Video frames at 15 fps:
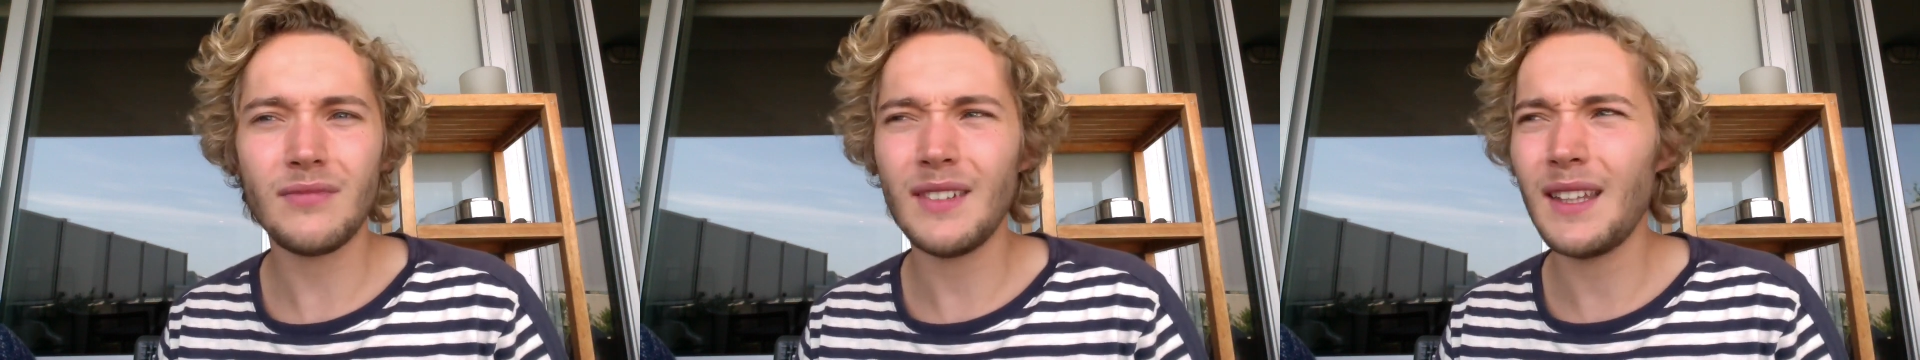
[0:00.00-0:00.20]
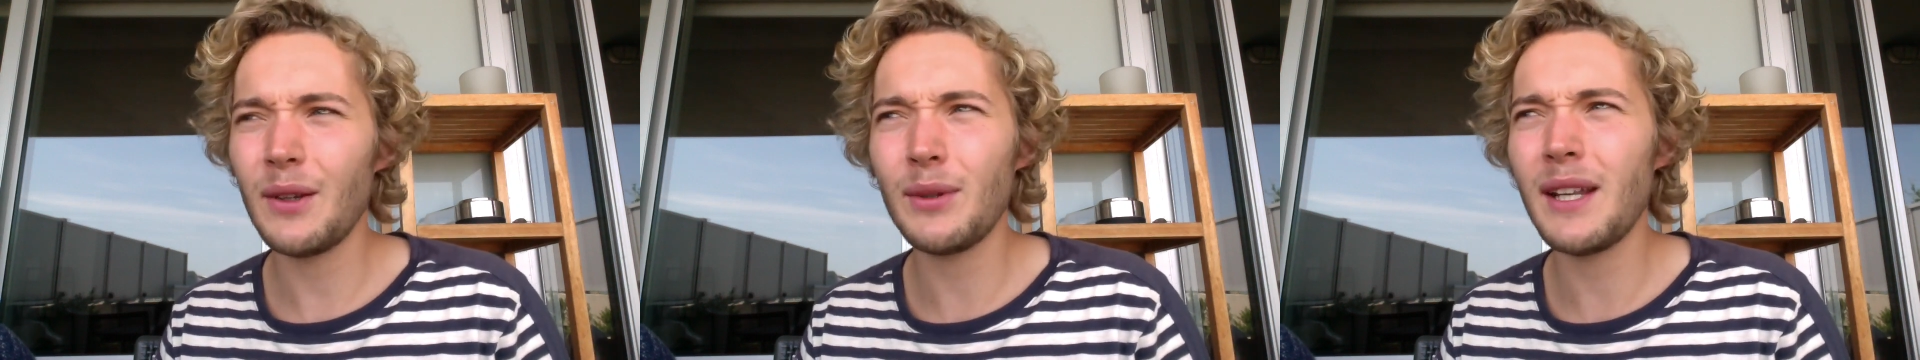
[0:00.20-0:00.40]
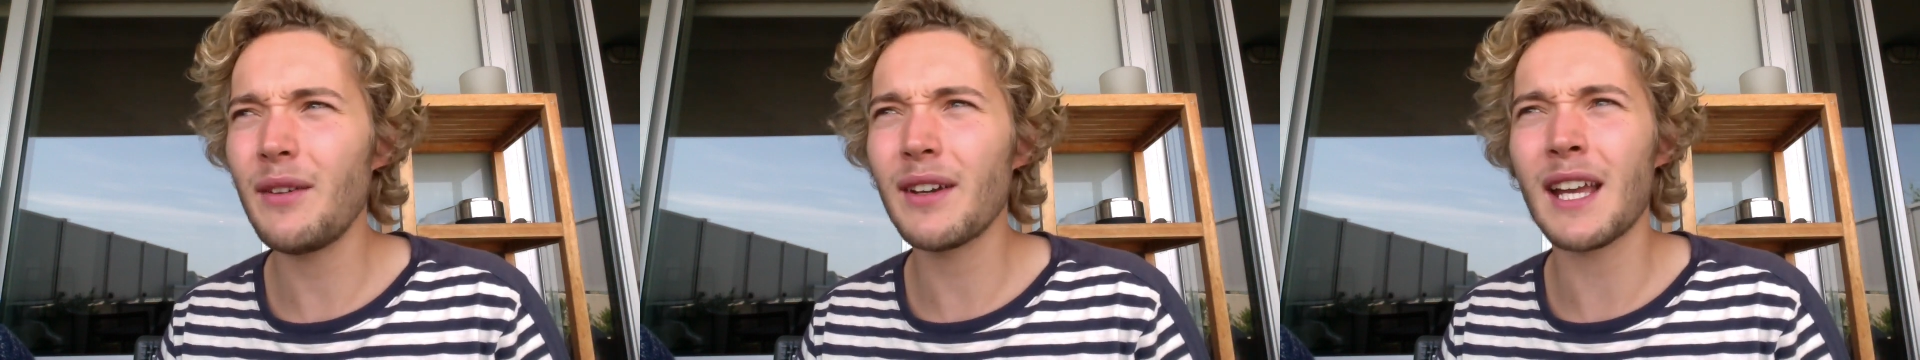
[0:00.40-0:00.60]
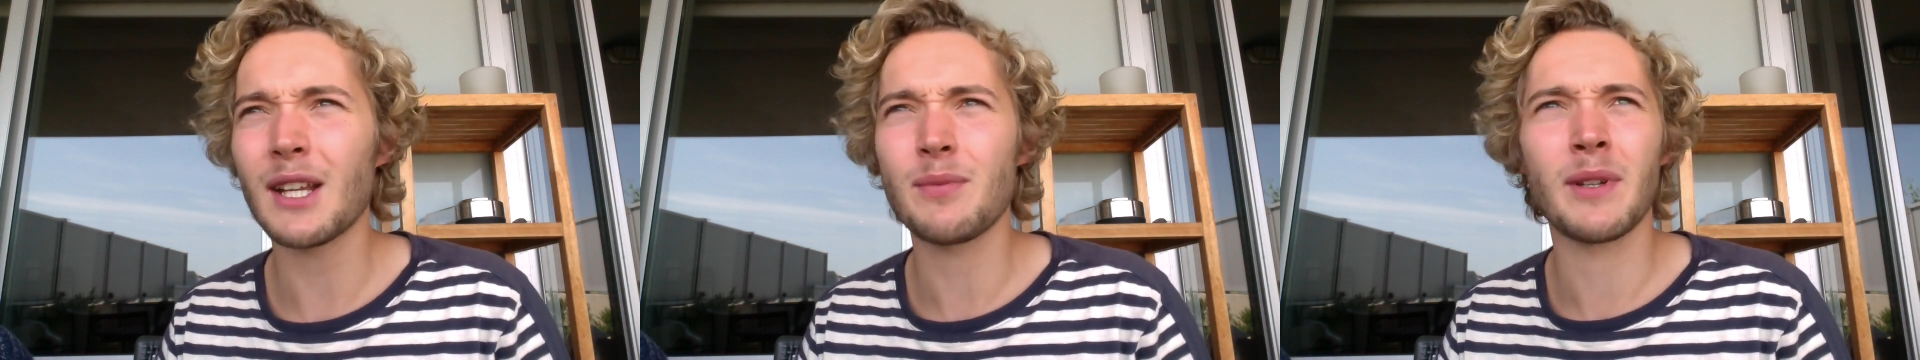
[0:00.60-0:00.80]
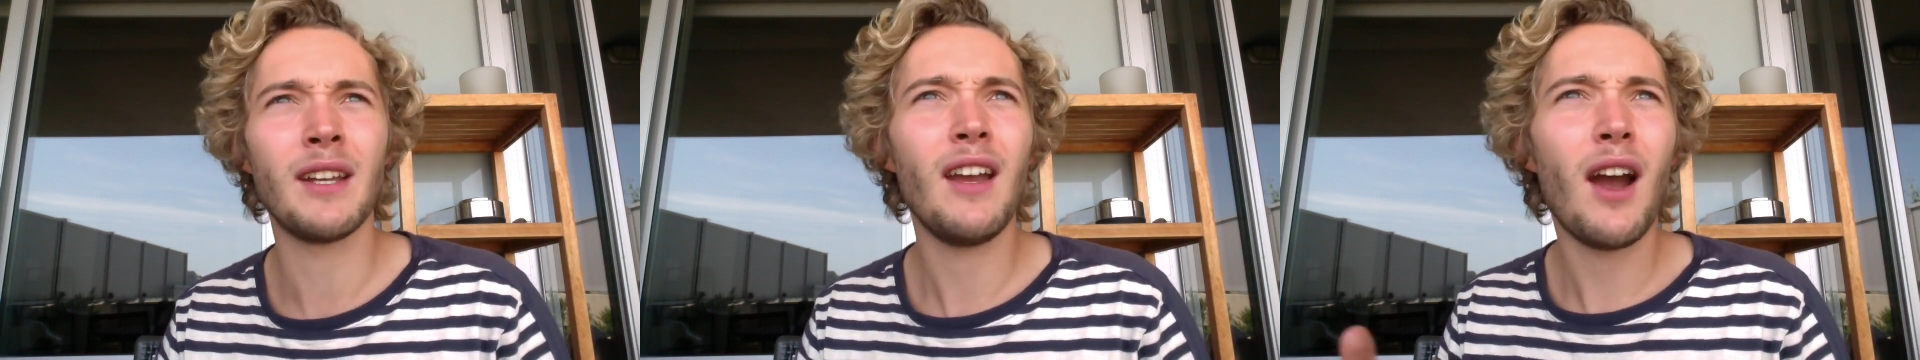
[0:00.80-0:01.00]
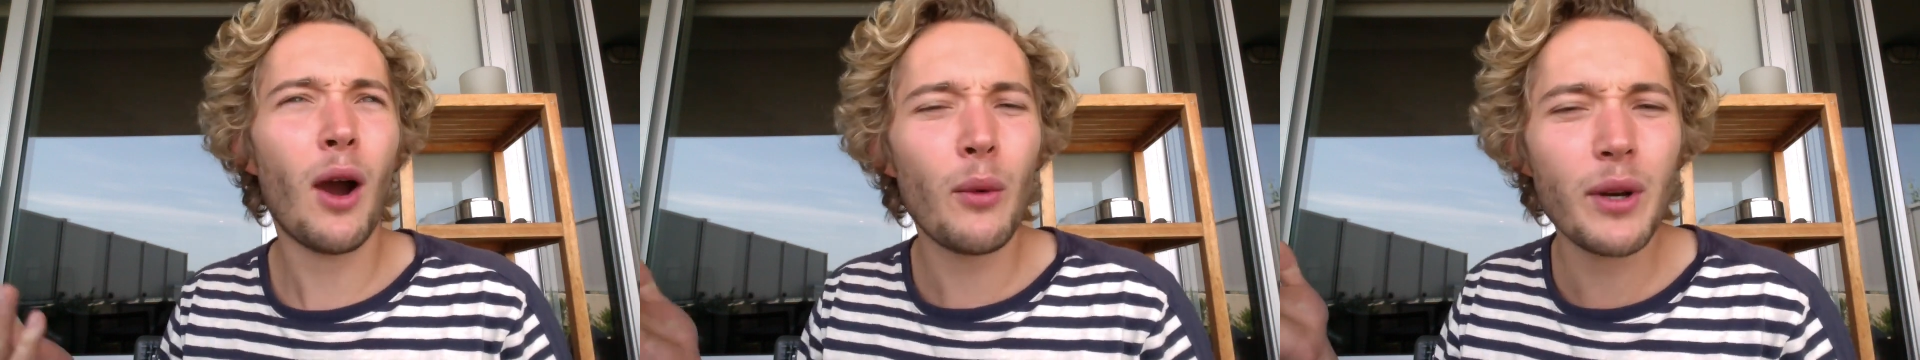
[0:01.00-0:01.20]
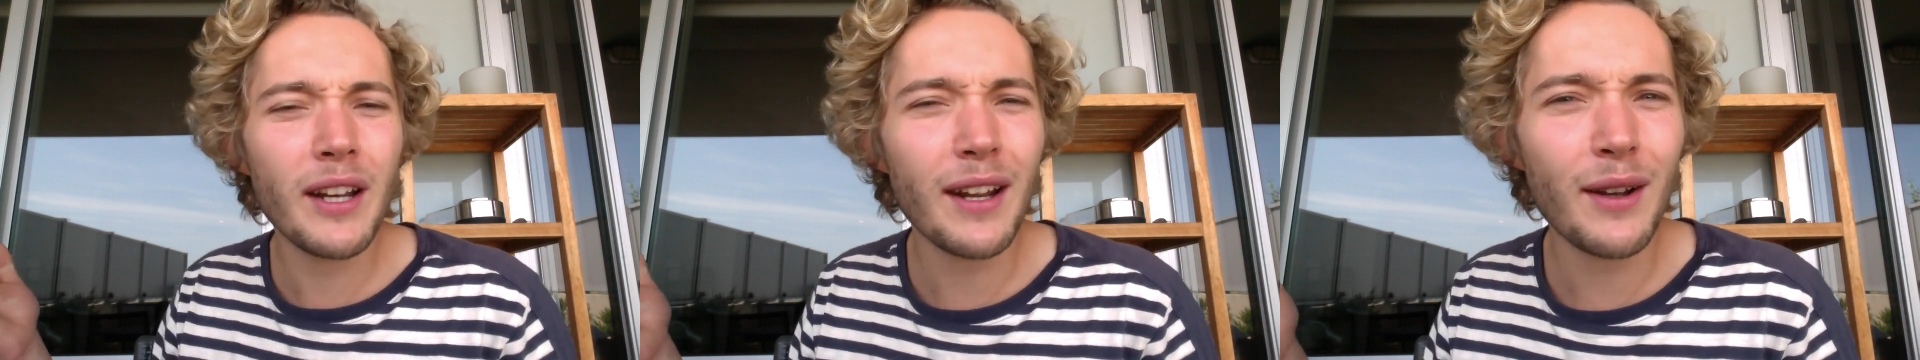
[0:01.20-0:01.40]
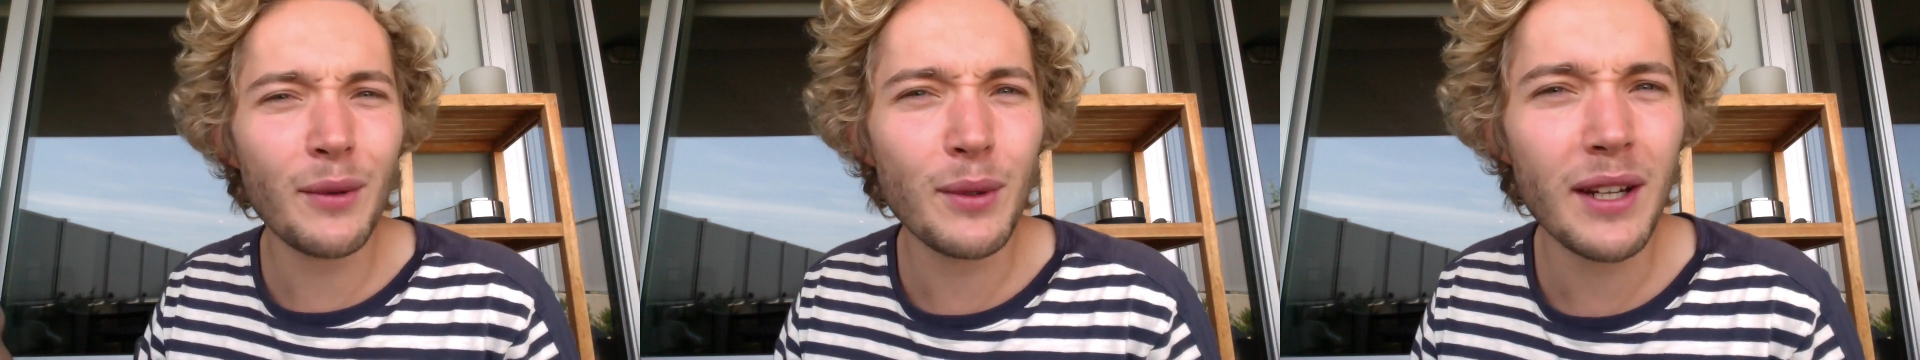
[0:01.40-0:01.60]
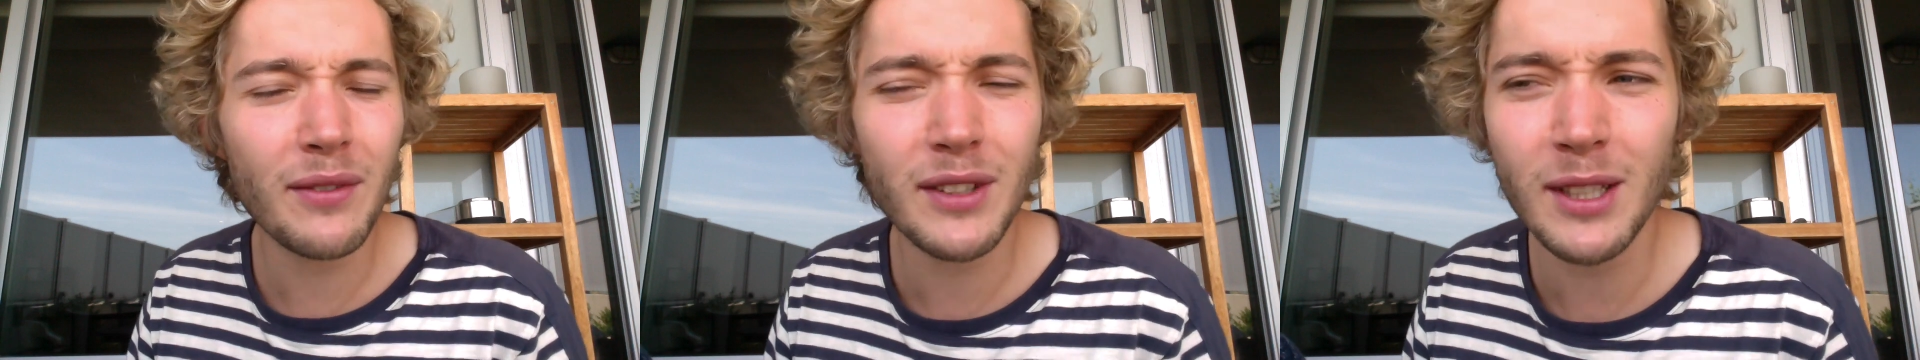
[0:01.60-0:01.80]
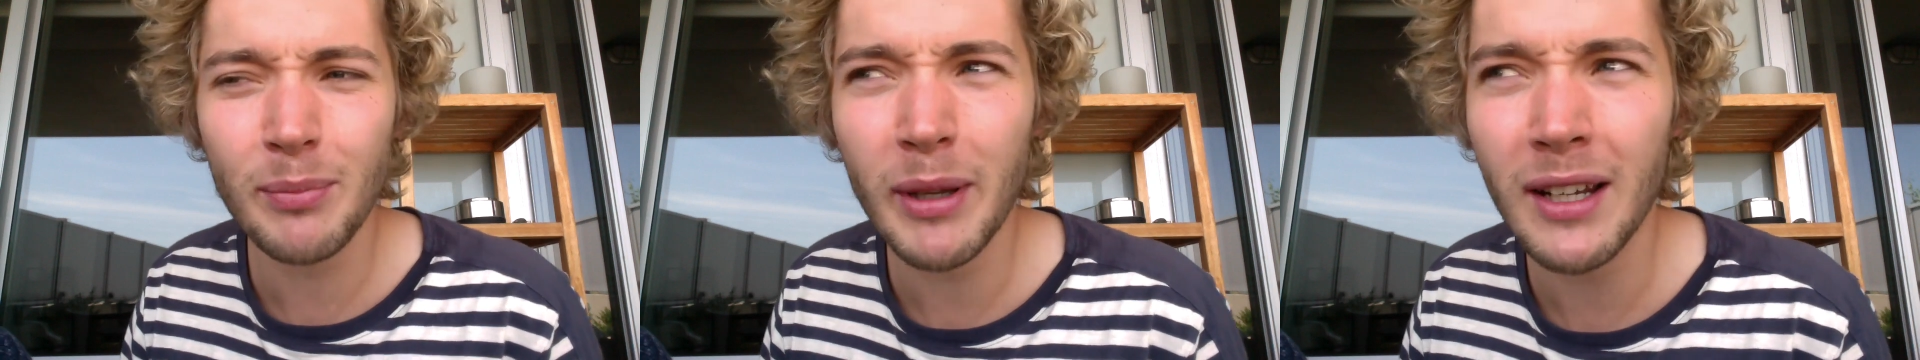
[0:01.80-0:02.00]
They would never catch me. I would
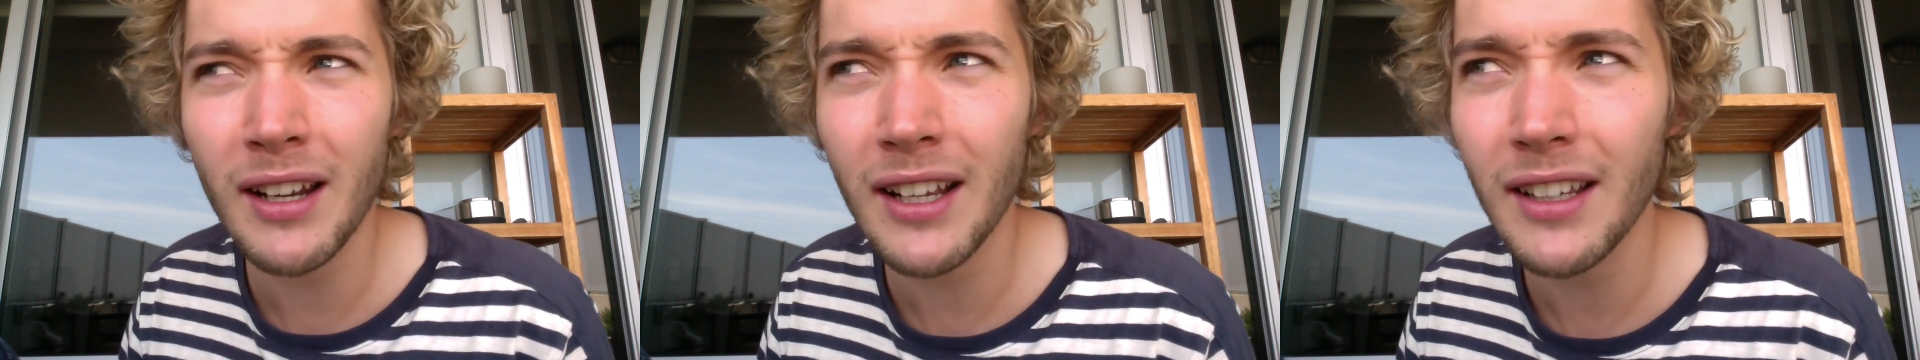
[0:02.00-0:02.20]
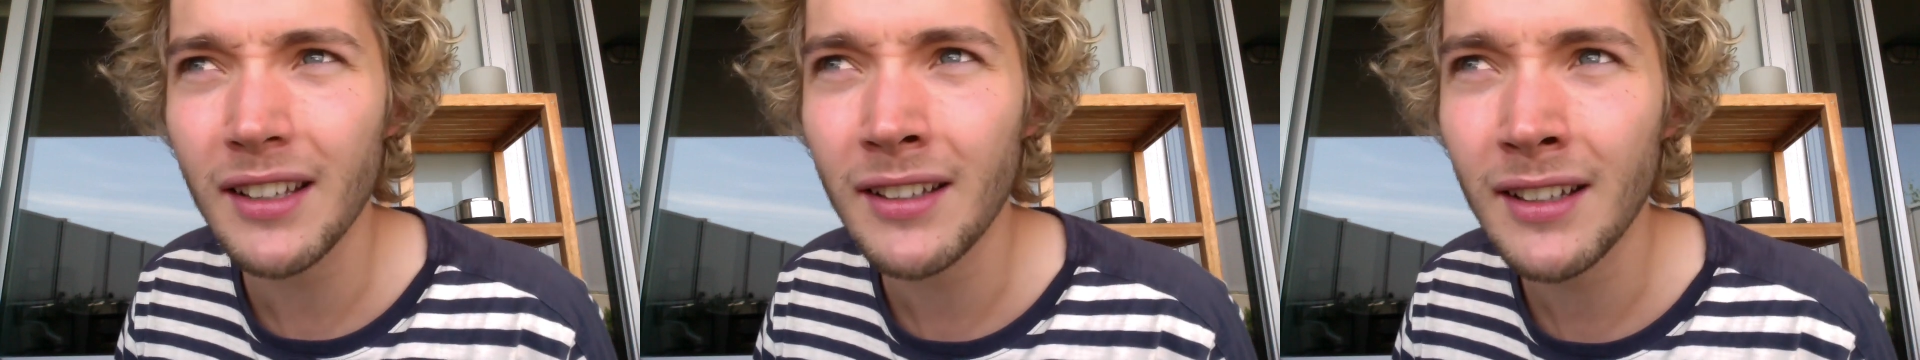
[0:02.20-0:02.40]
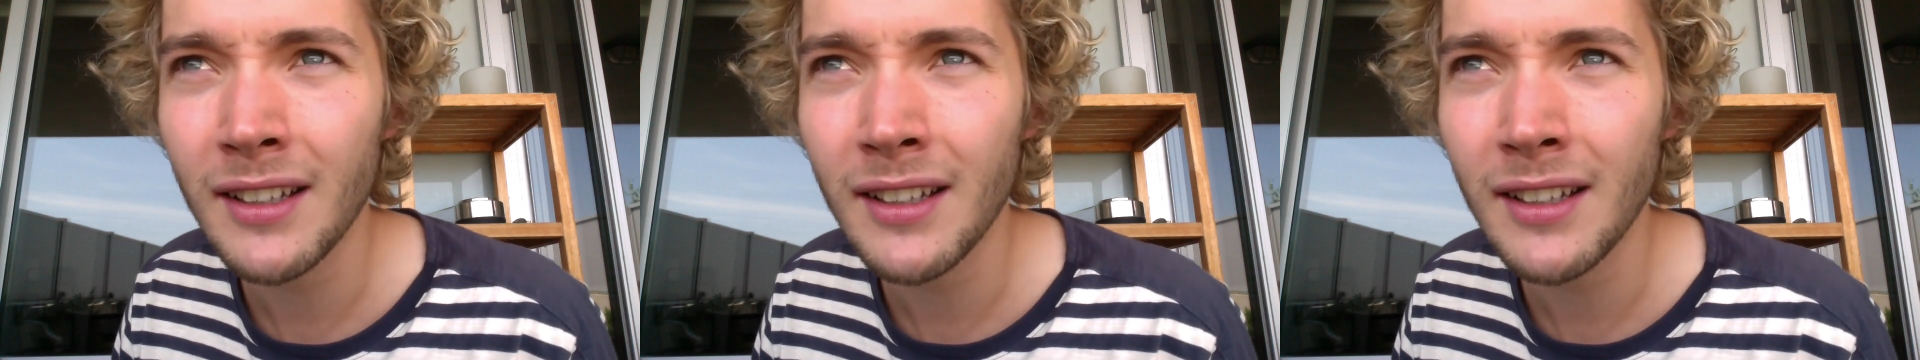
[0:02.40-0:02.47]
have to spend like